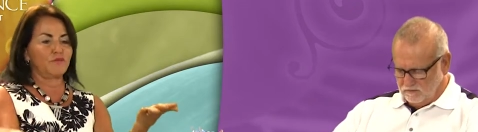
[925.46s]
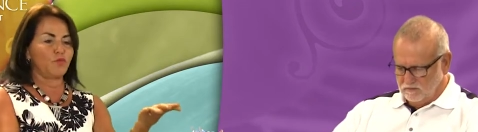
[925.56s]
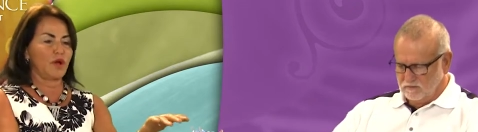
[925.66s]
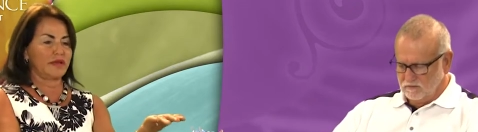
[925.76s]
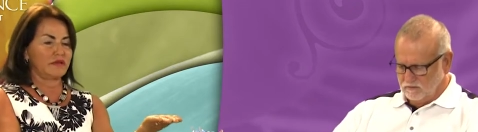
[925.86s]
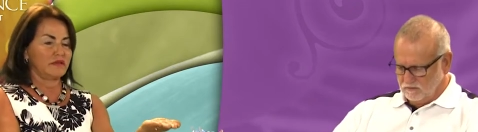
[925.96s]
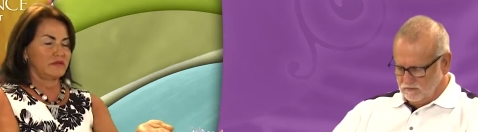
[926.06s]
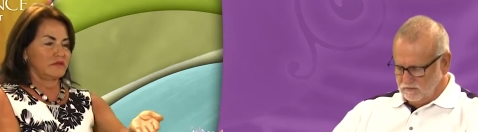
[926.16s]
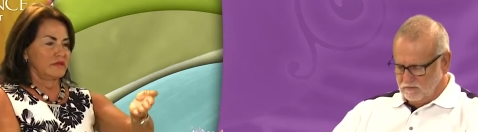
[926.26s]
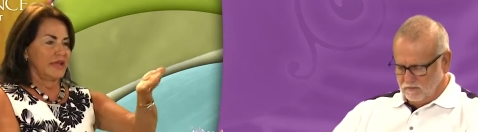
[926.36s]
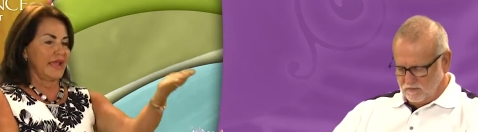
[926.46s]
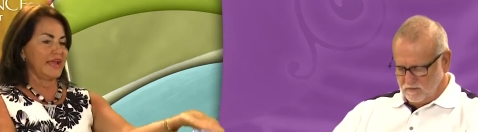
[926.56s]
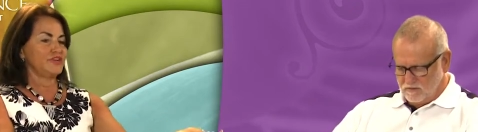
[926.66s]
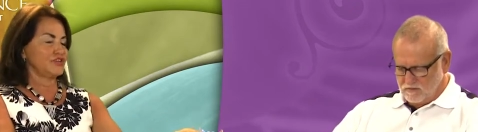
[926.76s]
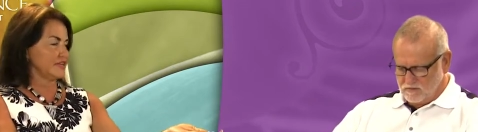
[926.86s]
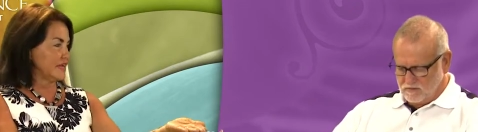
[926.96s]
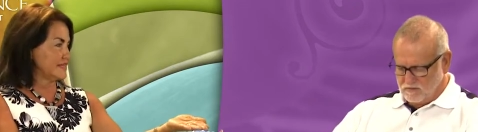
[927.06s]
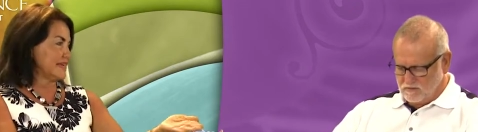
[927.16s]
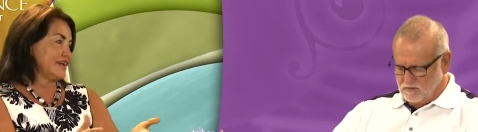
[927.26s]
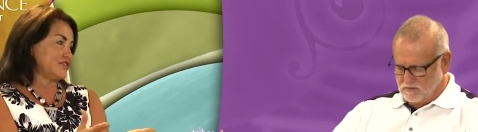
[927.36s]
Speaker 1: of what aging
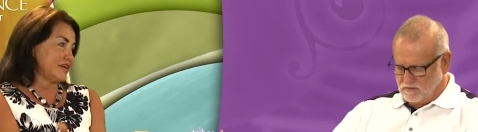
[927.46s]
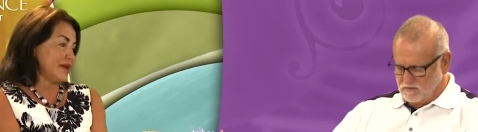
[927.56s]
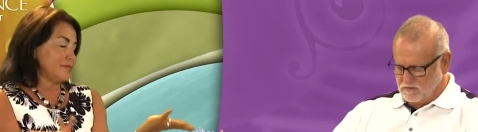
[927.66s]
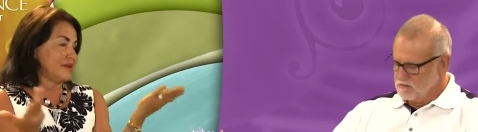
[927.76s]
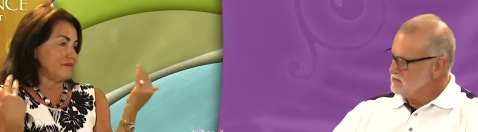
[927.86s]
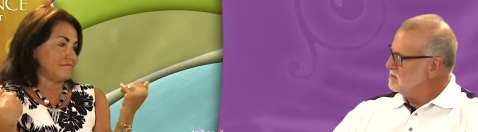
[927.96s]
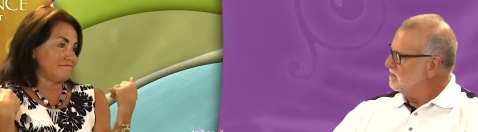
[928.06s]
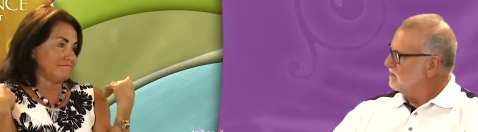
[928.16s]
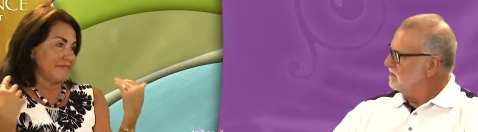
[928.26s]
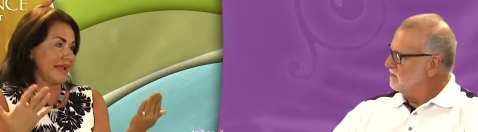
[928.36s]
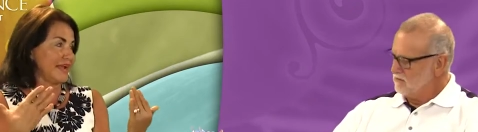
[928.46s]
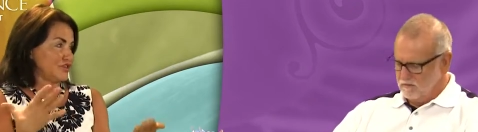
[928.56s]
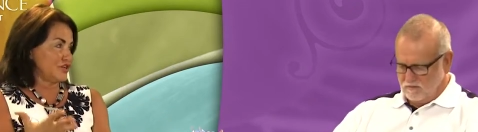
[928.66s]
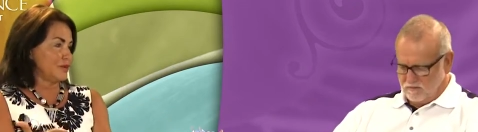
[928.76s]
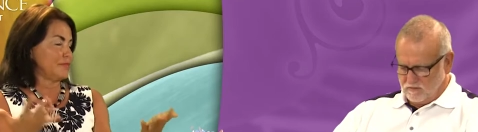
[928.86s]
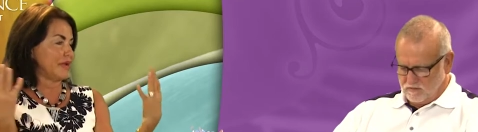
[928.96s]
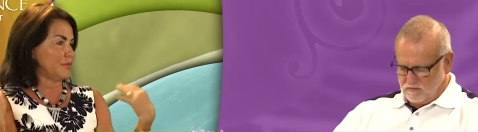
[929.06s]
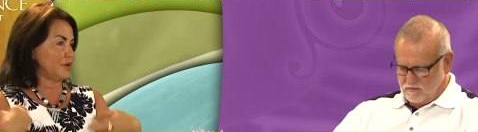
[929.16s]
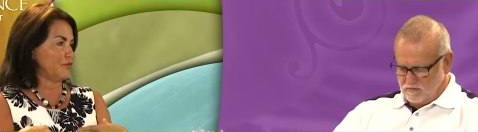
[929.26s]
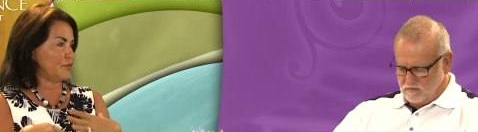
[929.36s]
does. Age. I mean aging and
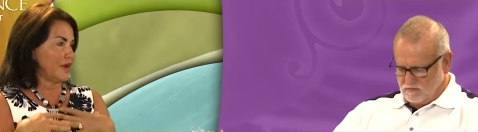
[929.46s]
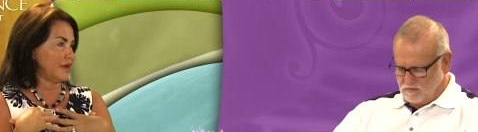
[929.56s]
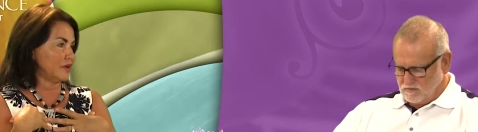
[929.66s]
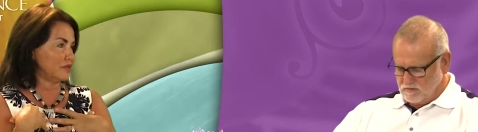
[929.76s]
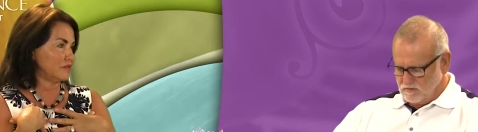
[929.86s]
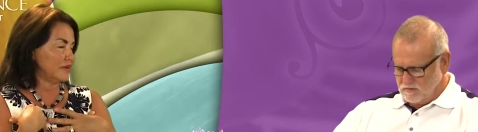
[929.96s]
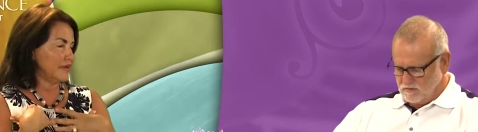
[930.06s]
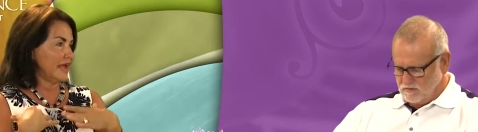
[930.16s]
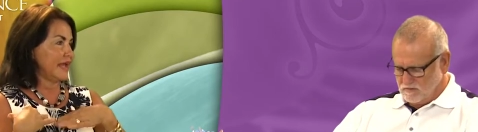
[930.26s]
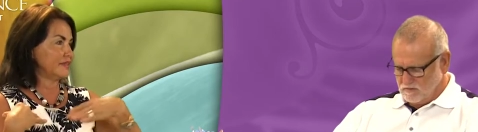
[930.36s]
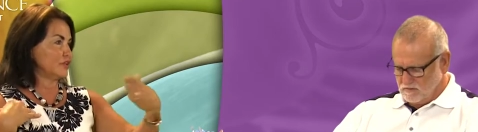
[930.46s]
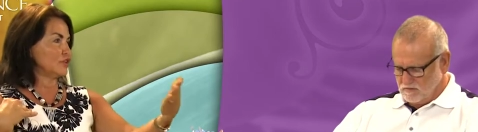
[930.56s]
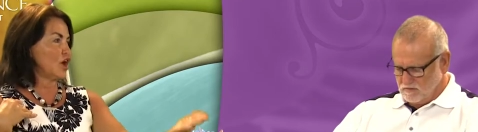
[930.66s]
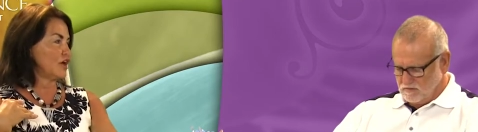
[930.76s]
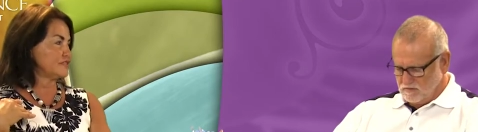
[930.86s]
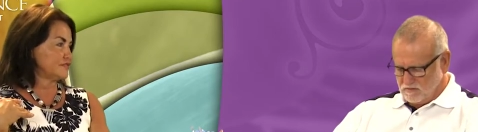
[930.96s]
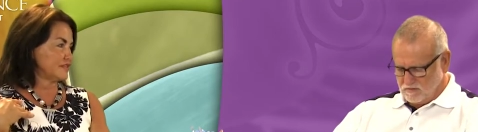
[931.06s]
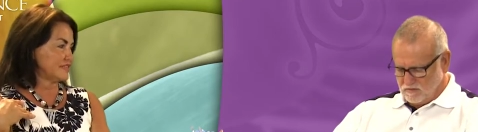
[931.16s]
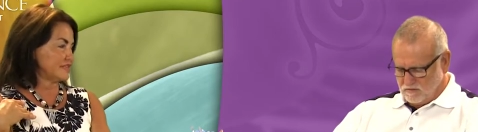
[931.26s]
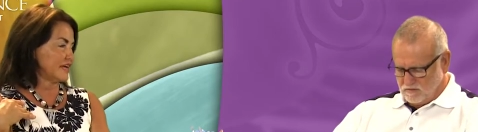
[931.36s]
becoming frail and the loss of
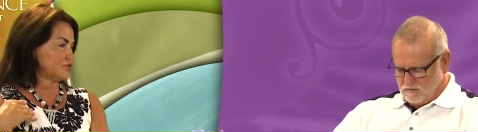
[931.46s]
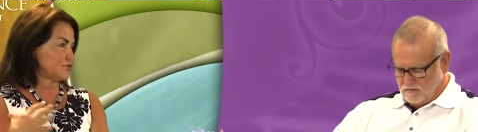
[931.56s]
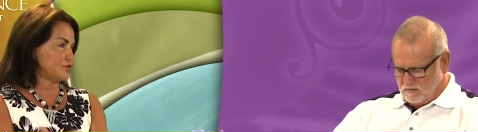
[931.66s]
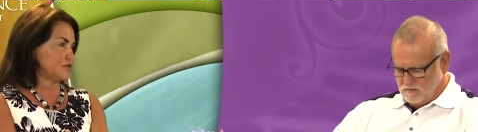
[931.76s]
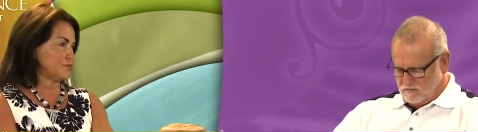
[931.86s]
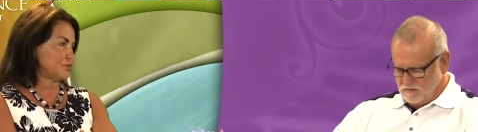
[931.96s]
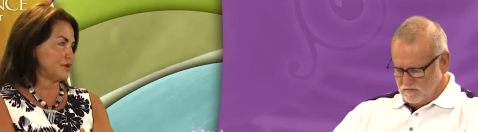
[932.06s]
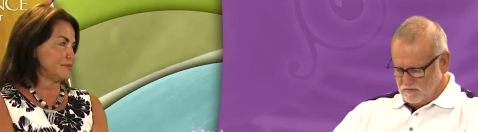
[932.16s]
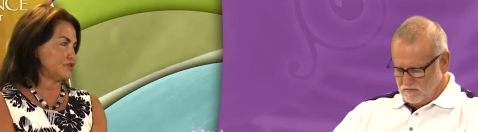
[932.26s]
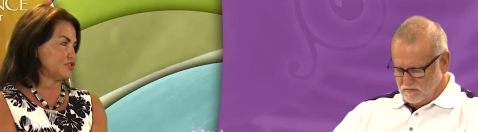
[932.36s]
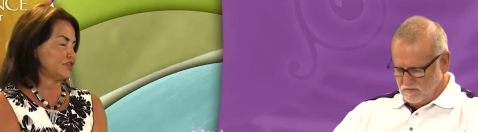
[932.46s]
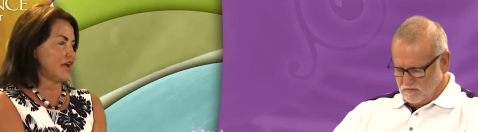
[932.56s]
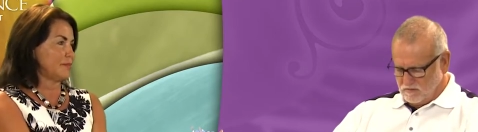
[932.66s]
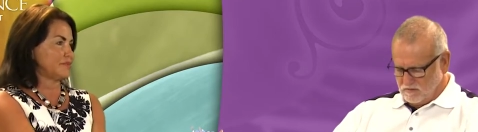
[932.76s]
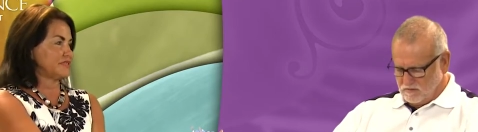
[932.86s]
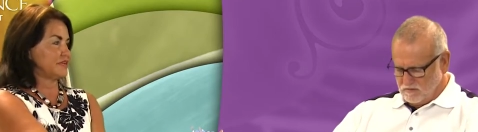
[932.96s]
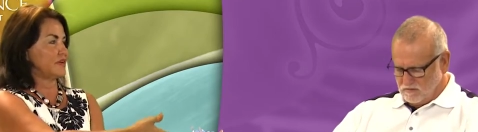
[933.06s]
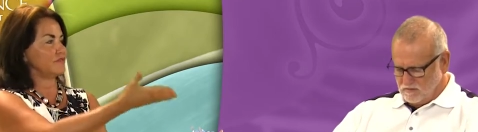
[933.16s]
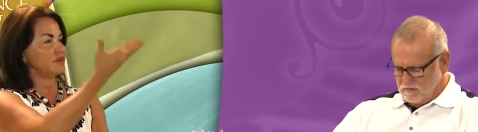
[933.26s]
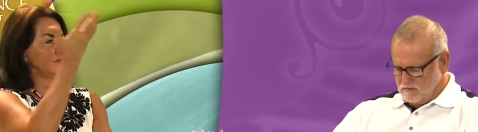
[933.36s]
testosterone is pretty much the opposite
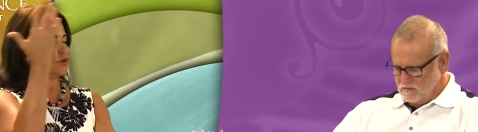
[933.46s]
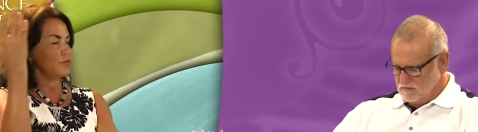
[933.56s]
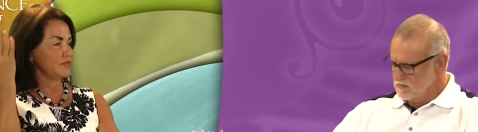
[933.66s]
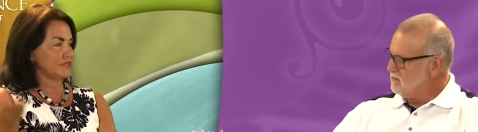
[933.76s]
of when